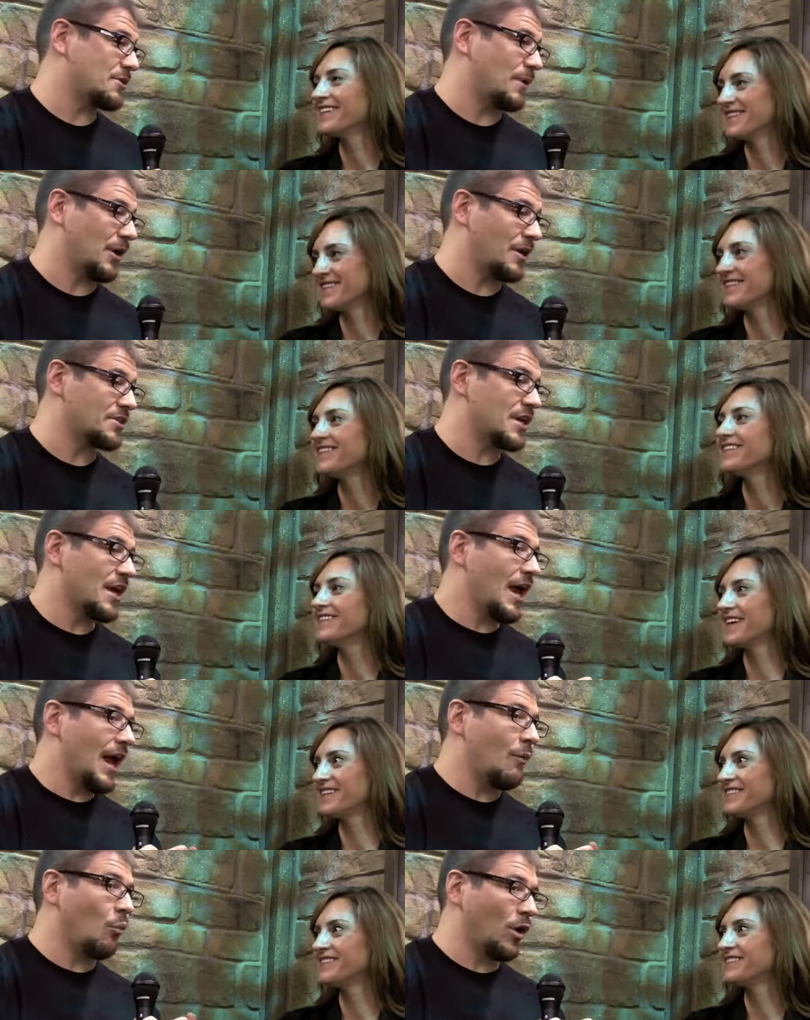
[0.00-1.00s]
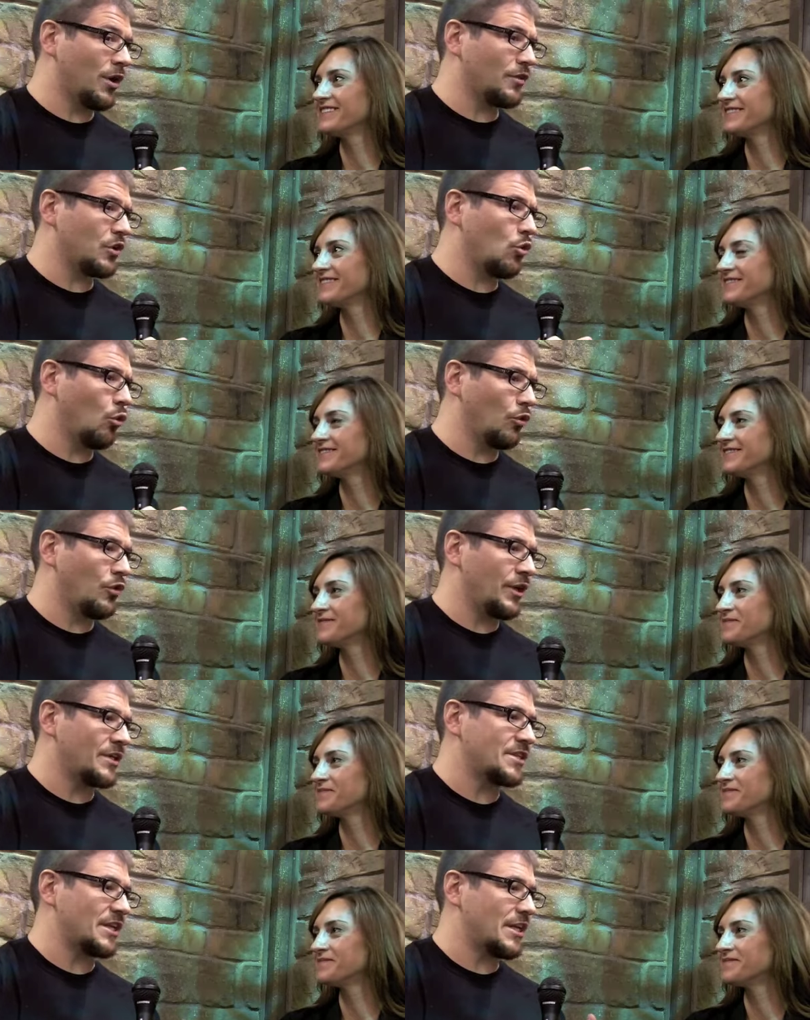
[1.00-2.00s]
Speaker 1: experience. And one of the cool
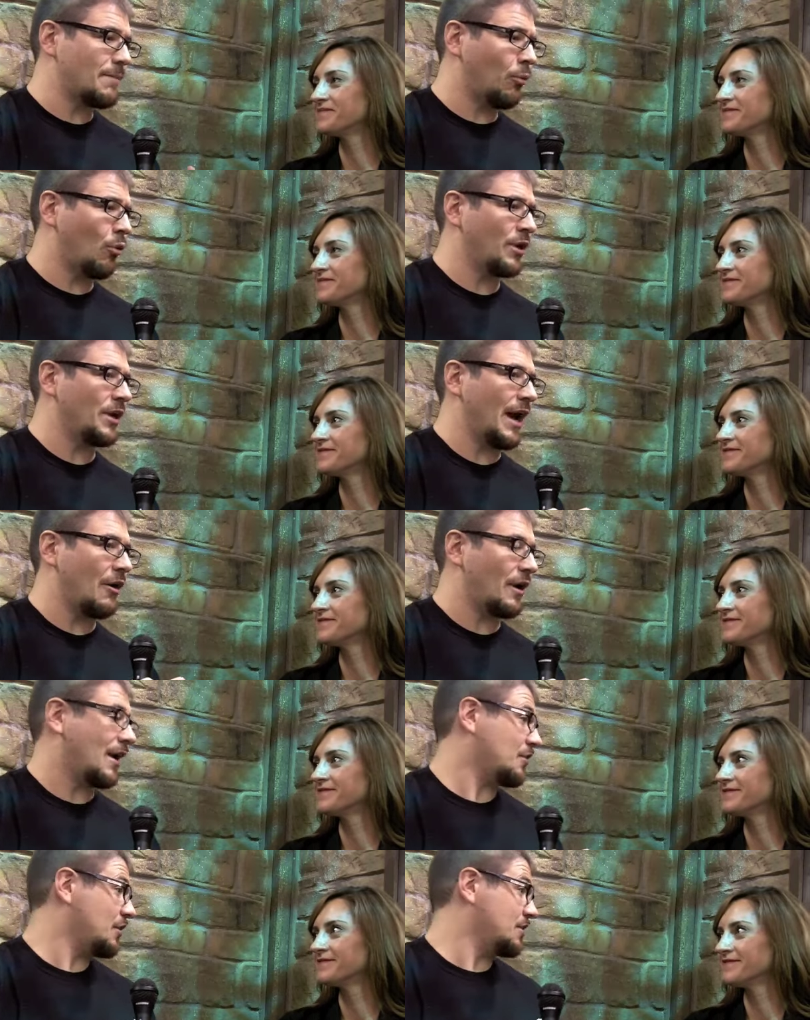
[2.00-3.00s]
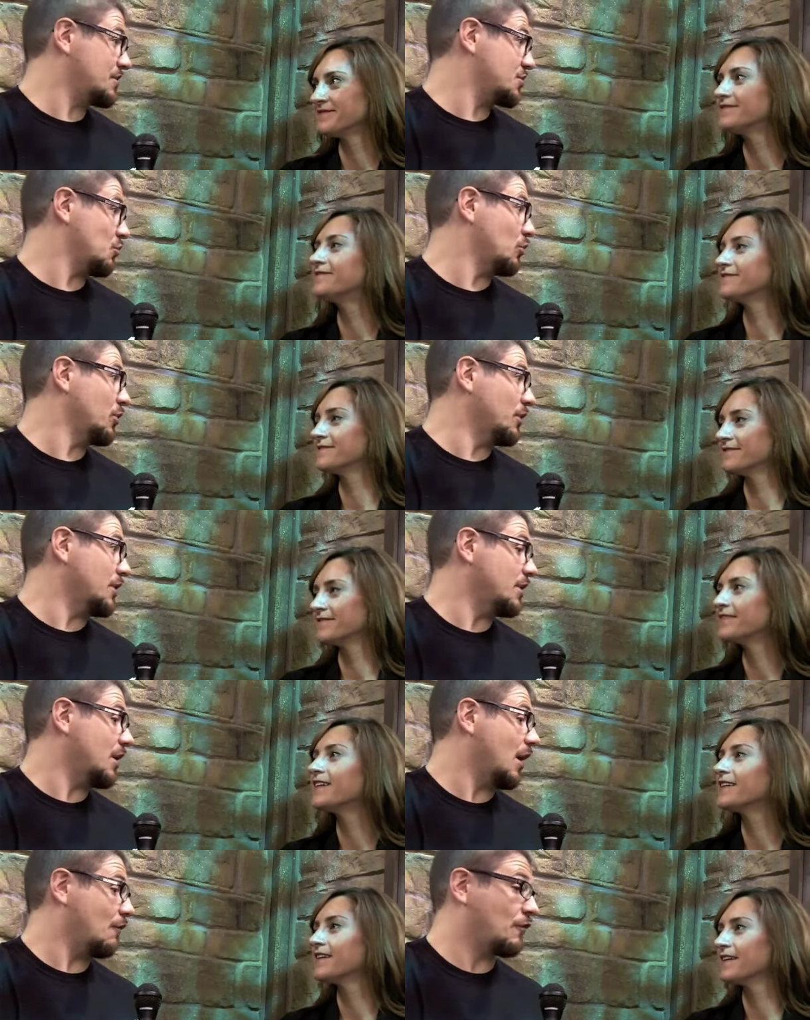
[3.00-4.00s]
things that he pointed out, and I think this is a
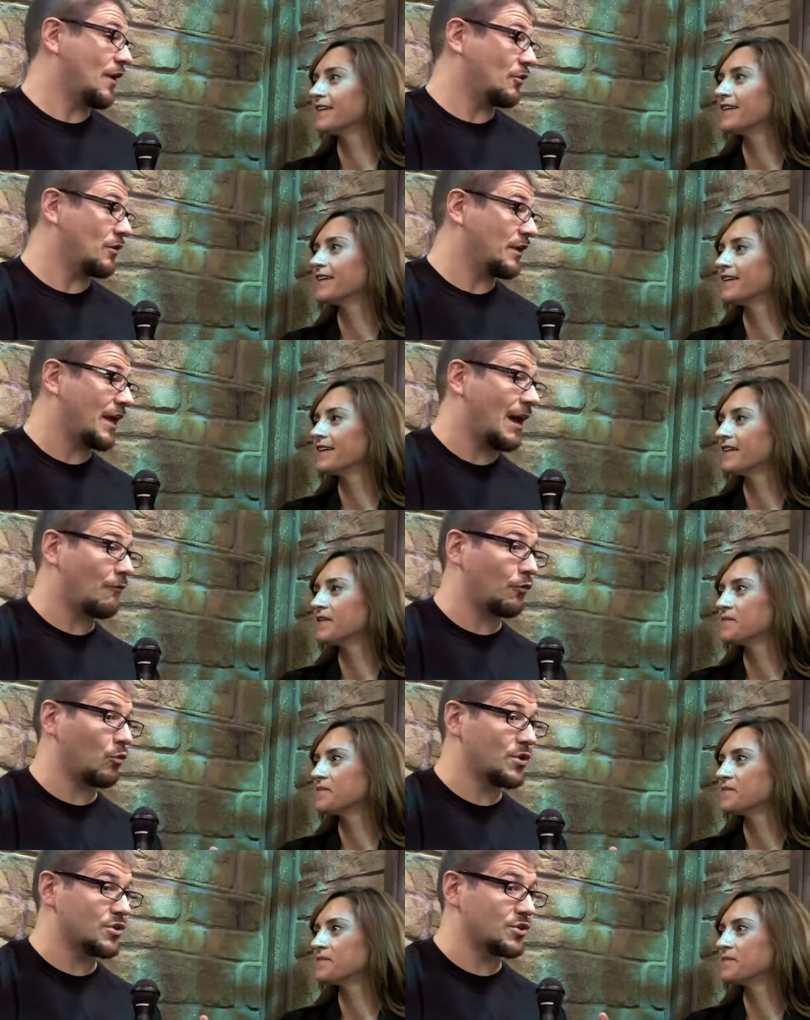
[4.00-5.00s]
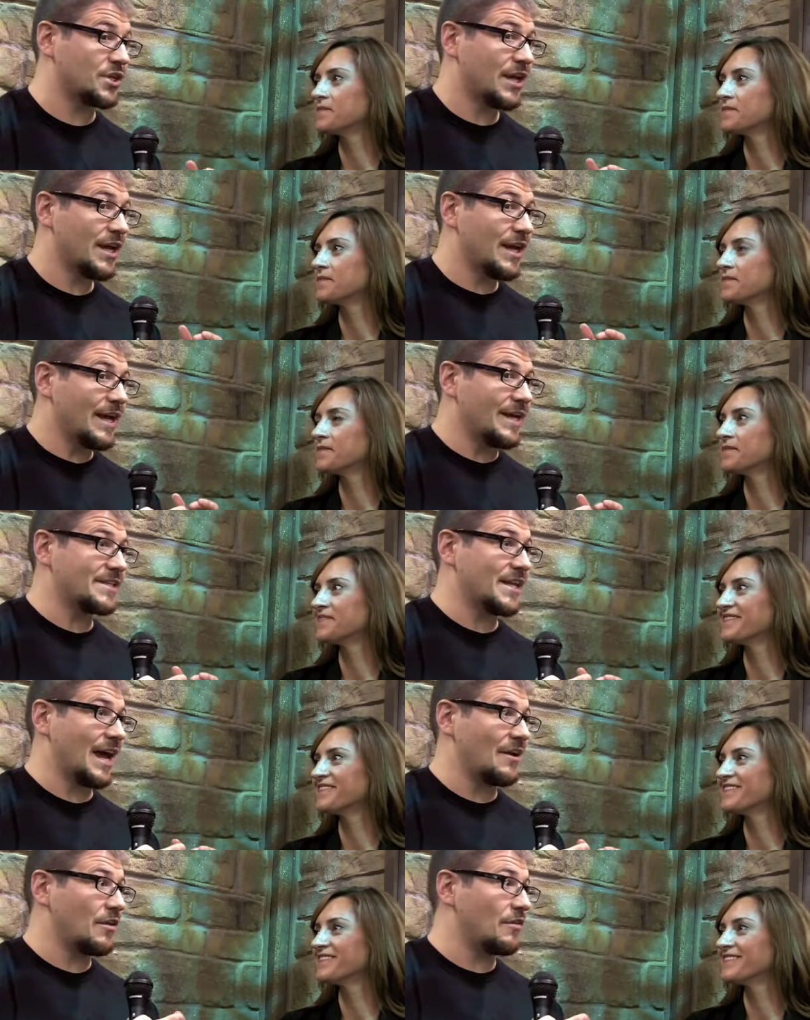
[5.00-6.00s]
really uh, feather in the cap for Wizards, is
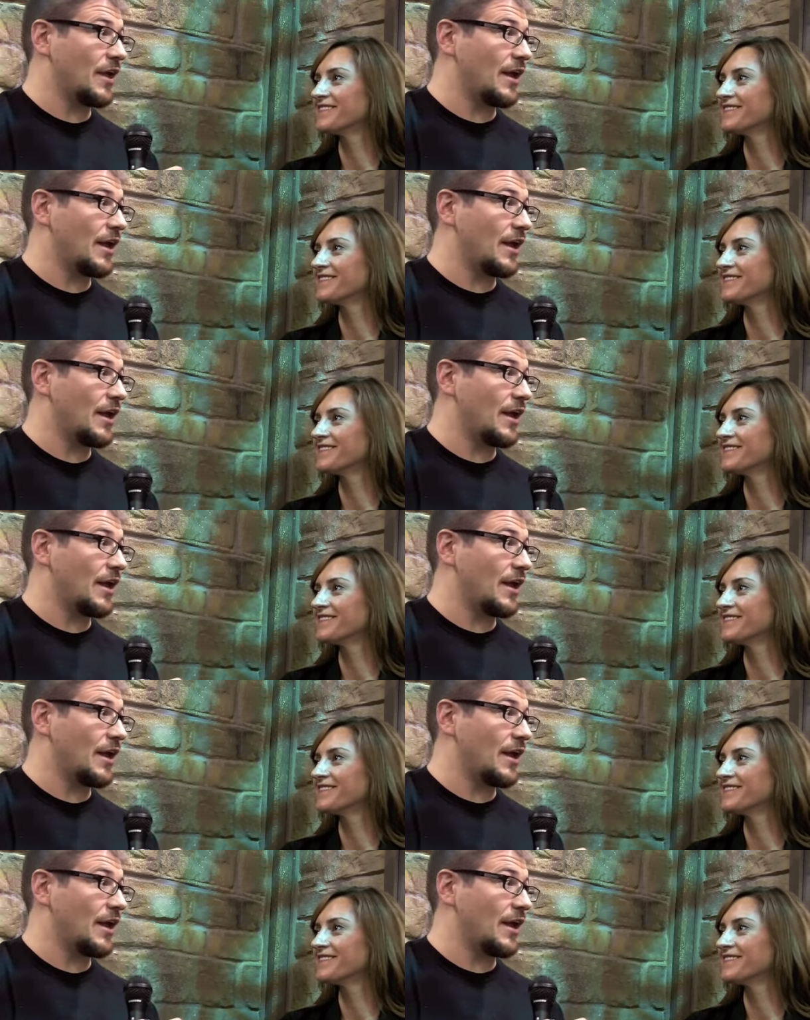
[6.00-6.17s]
that